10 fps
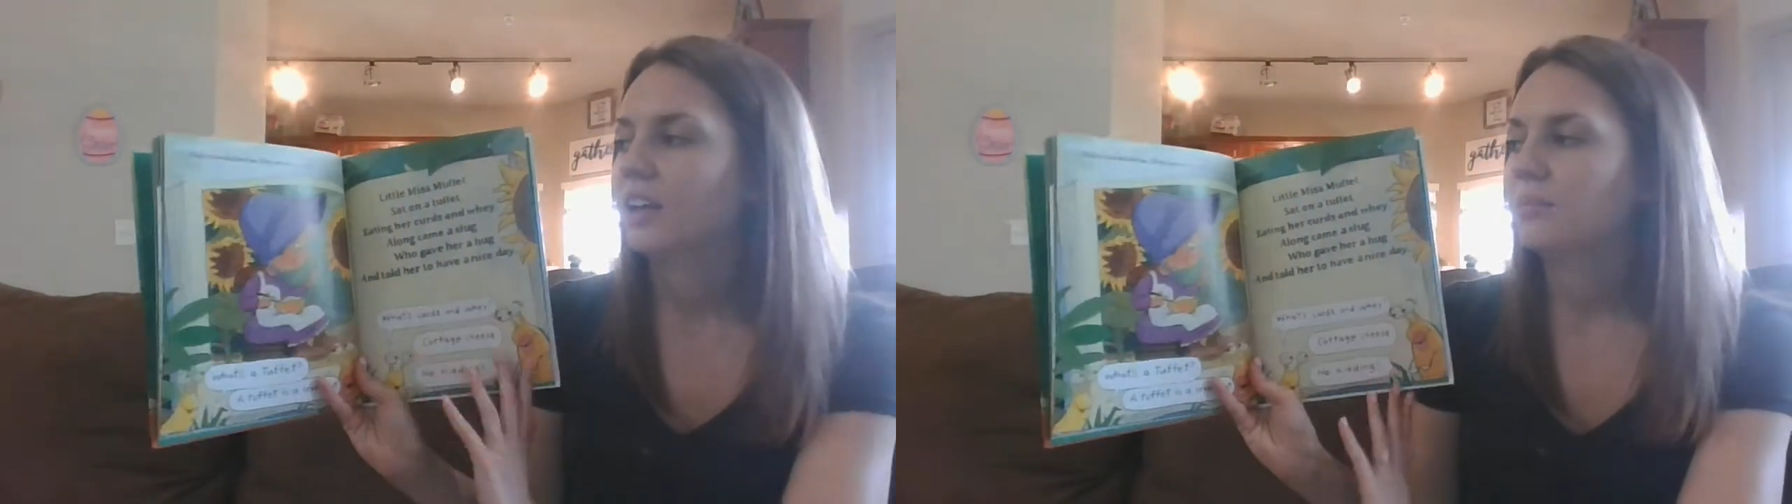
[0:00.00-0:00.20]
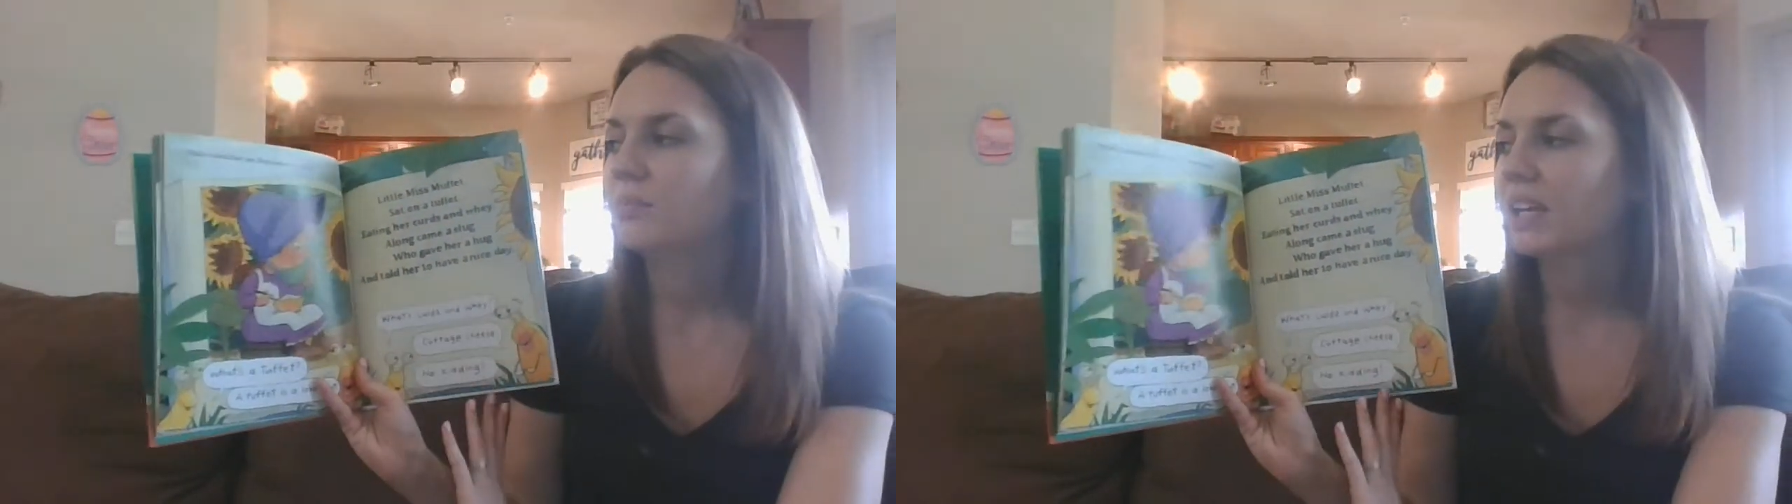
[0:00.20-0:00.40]

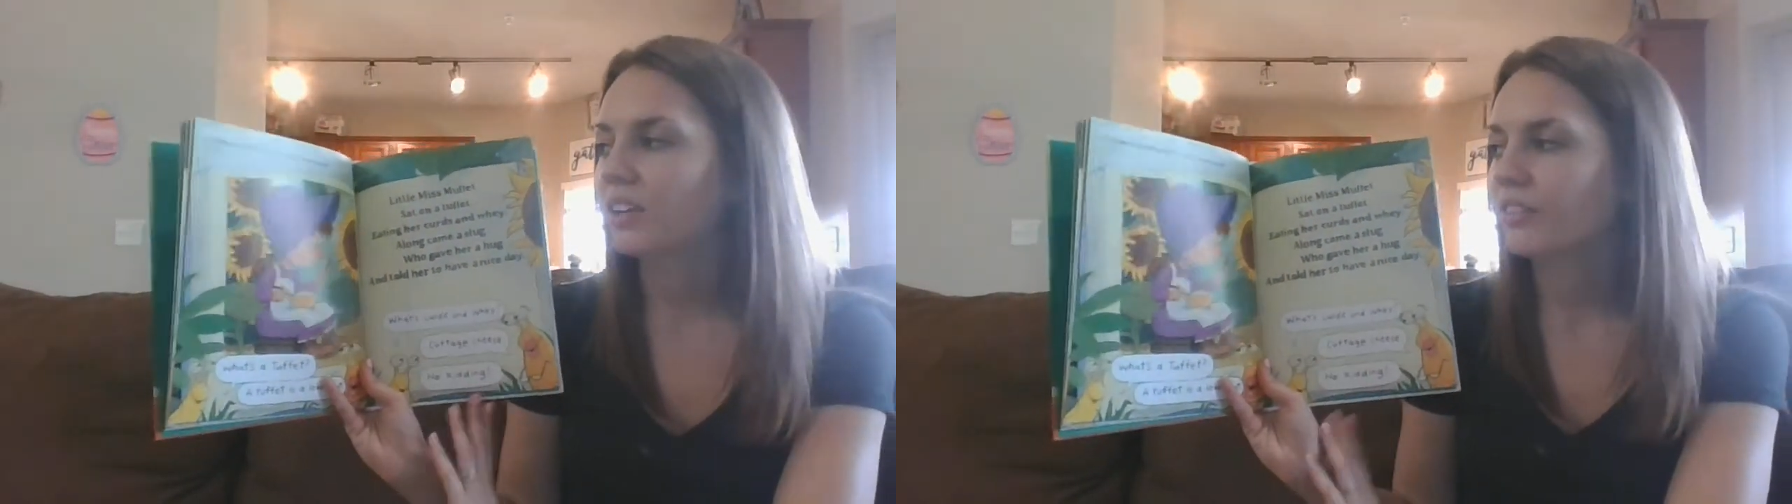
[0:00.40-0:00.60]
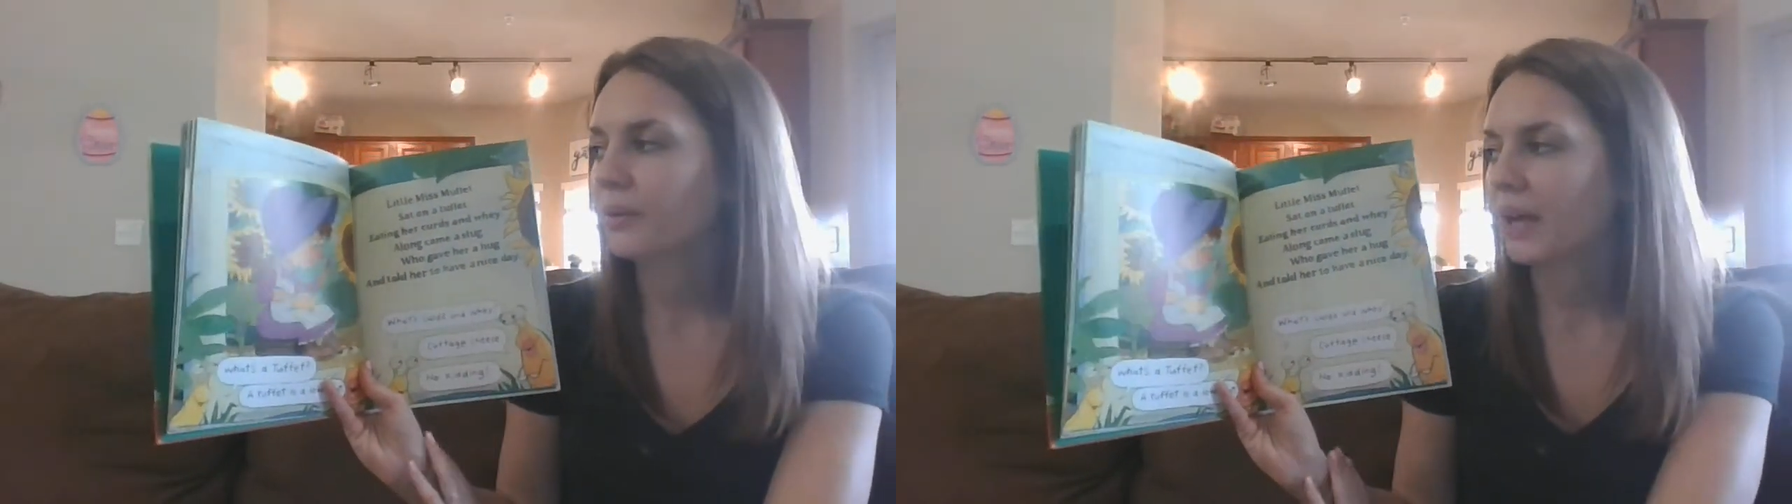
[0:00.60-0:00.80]
Make
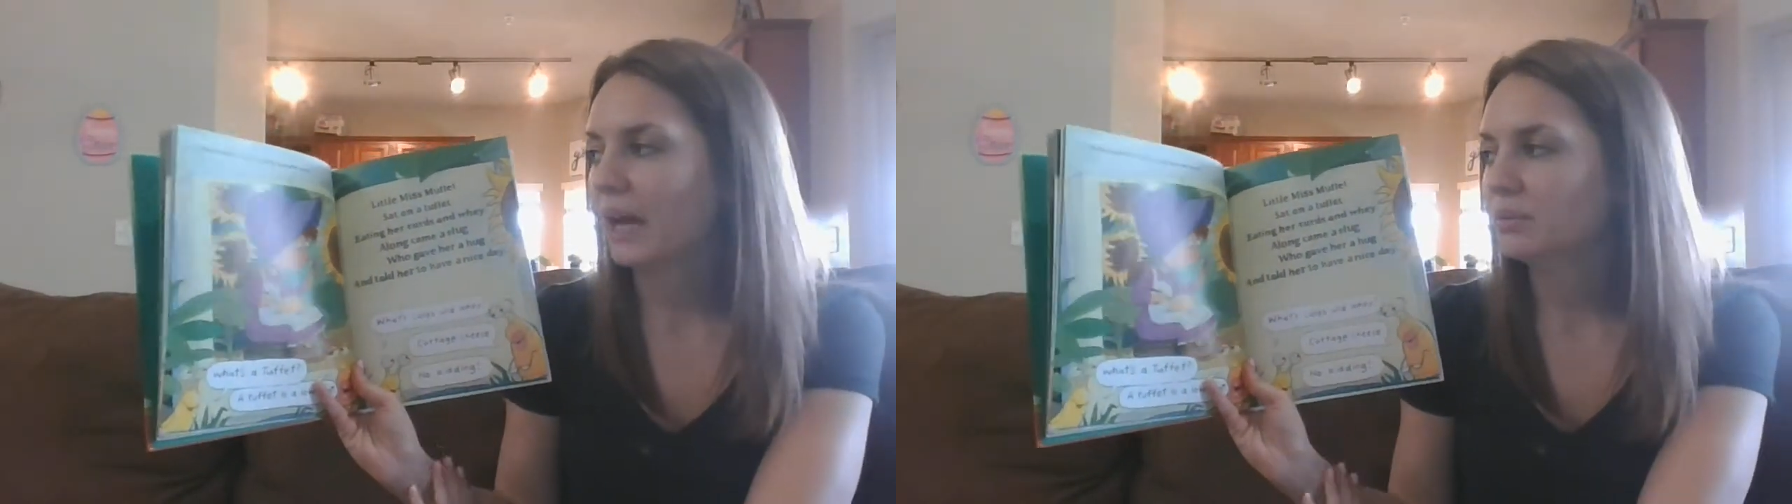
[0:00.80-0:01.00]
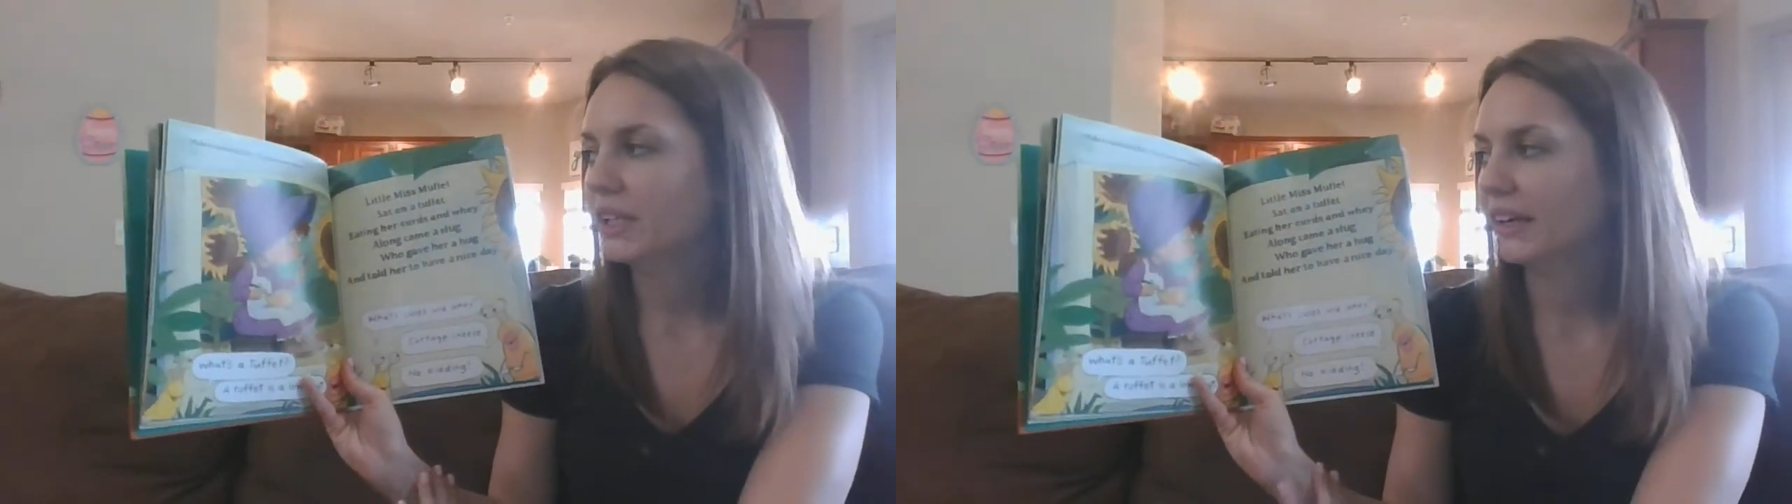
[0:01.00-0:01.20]
a
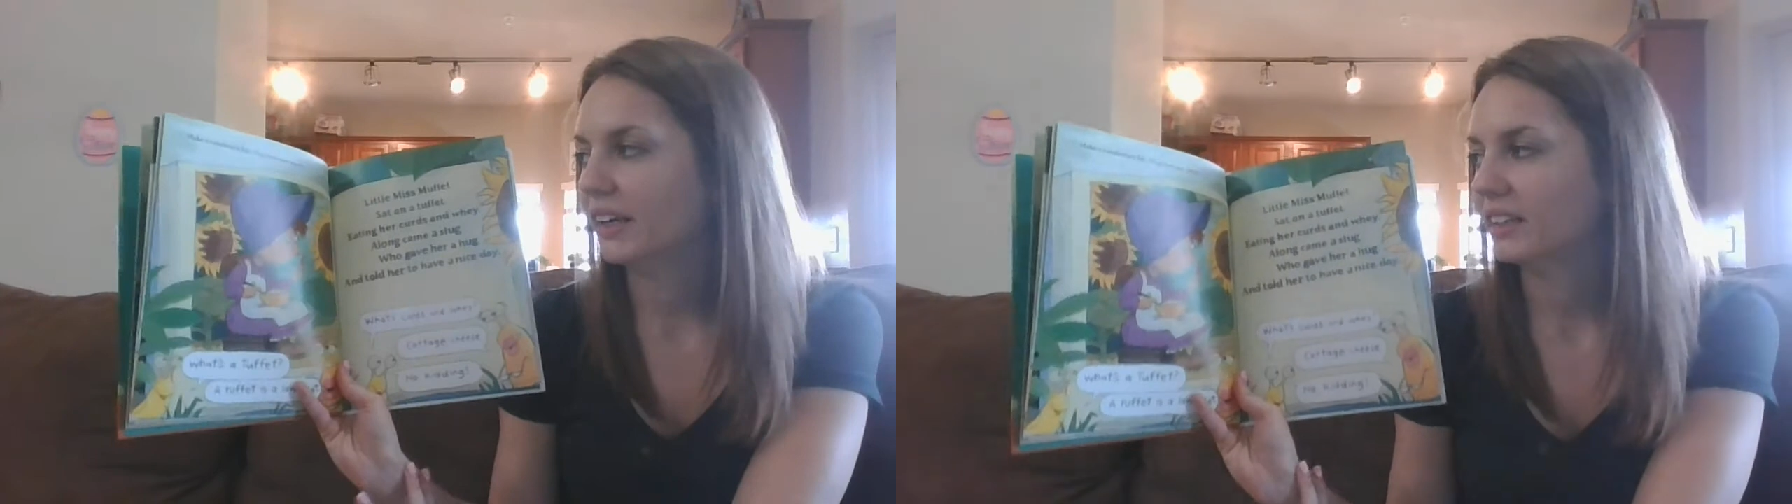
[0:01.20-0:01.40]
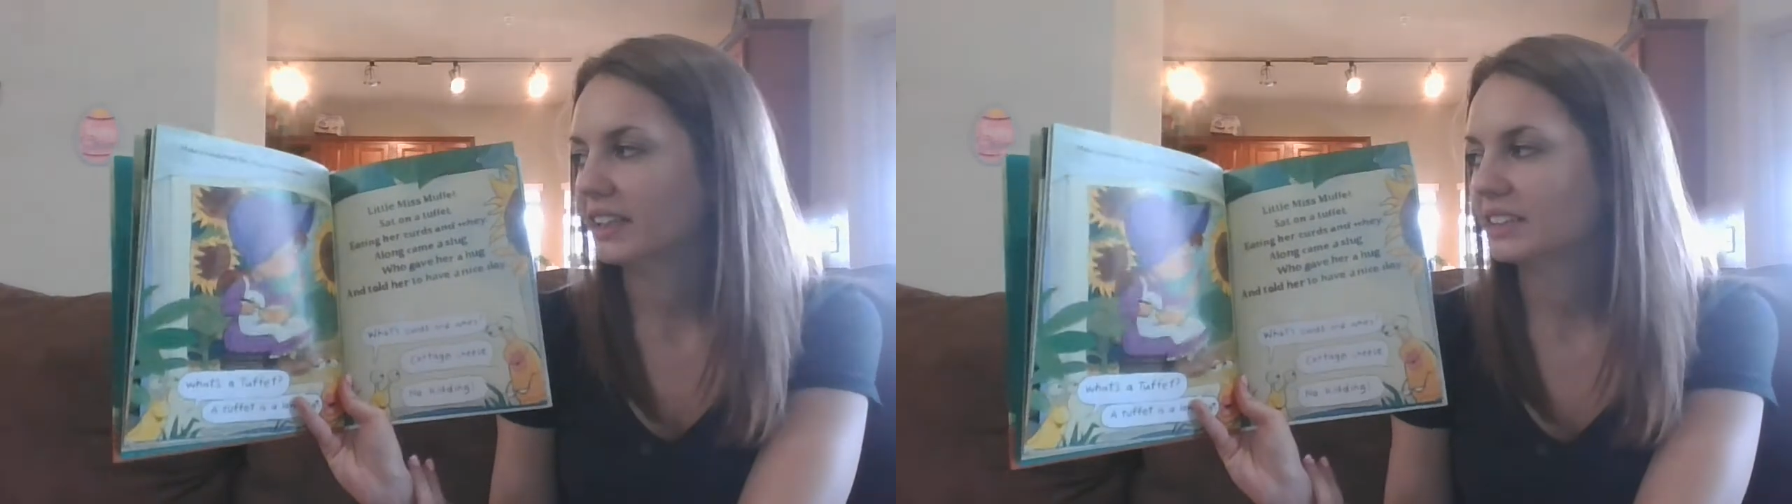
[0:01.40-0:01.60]

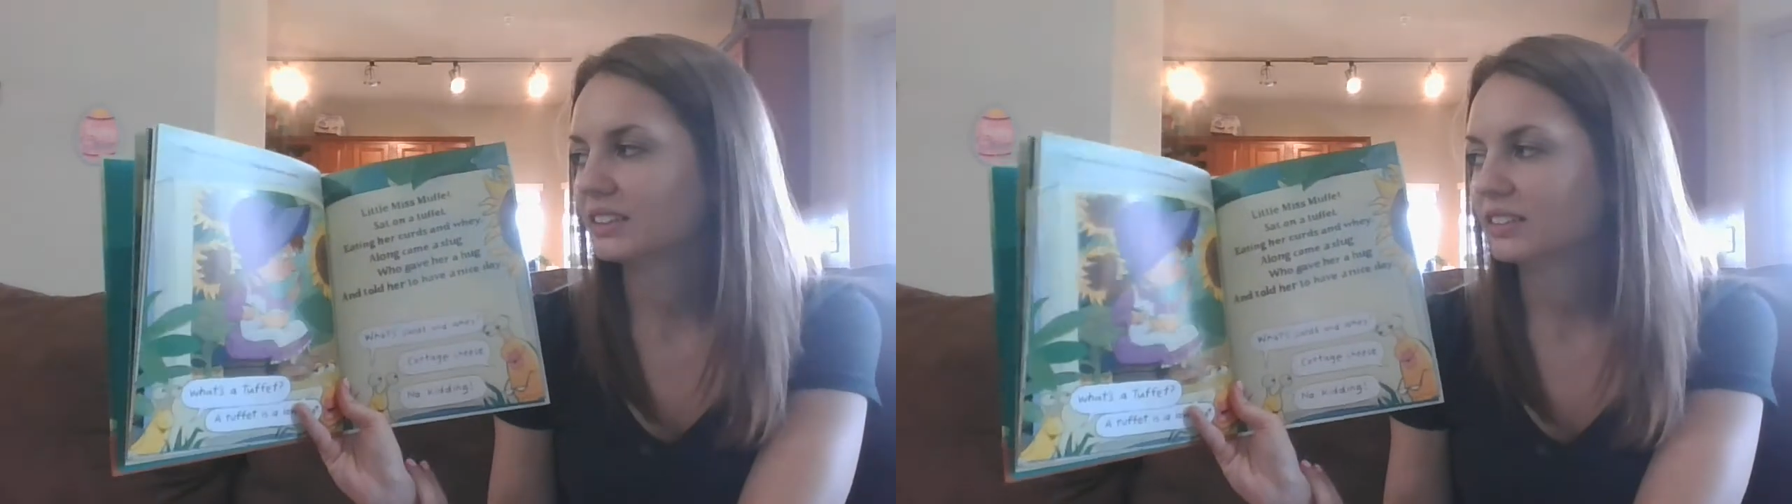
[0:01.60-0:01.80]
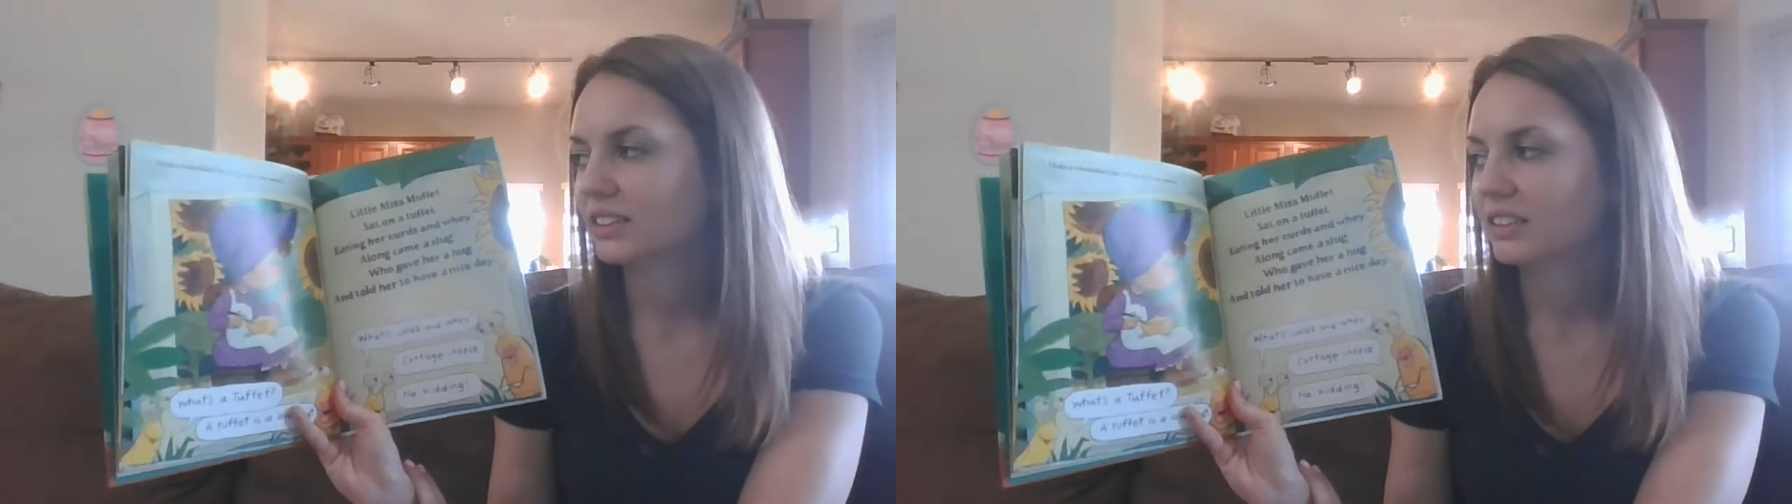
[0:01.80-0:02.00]
vocabulary
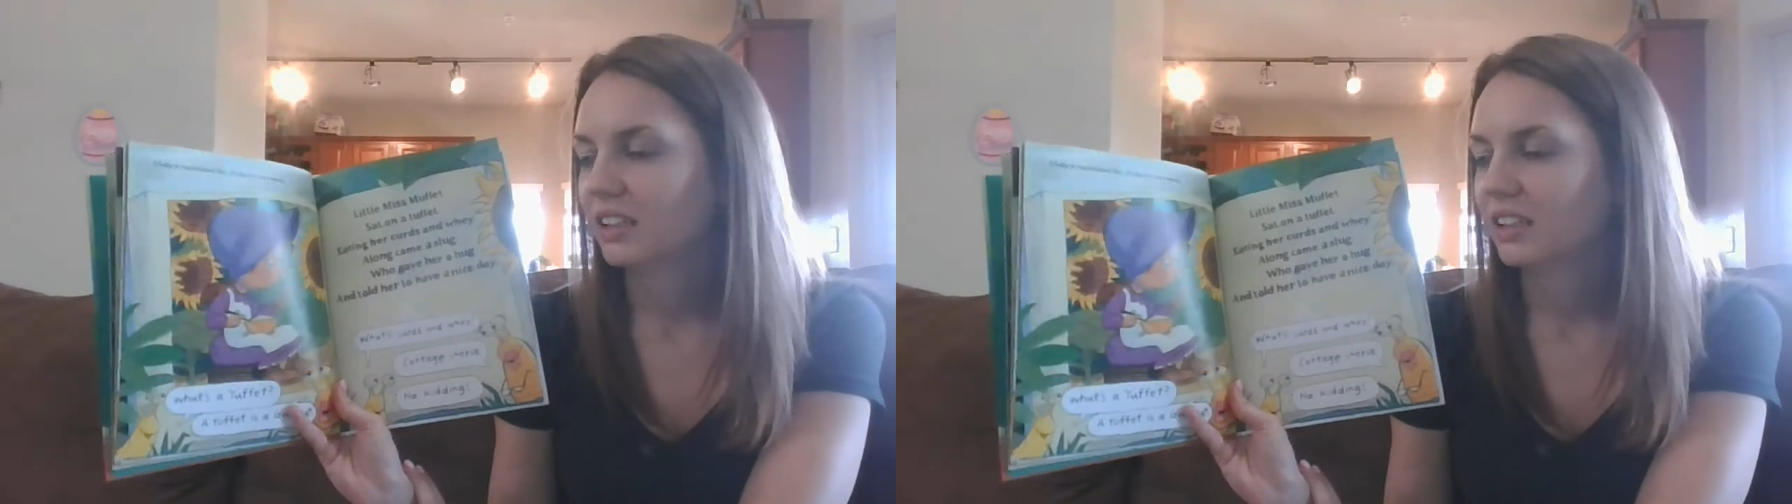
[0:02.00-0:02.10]
list.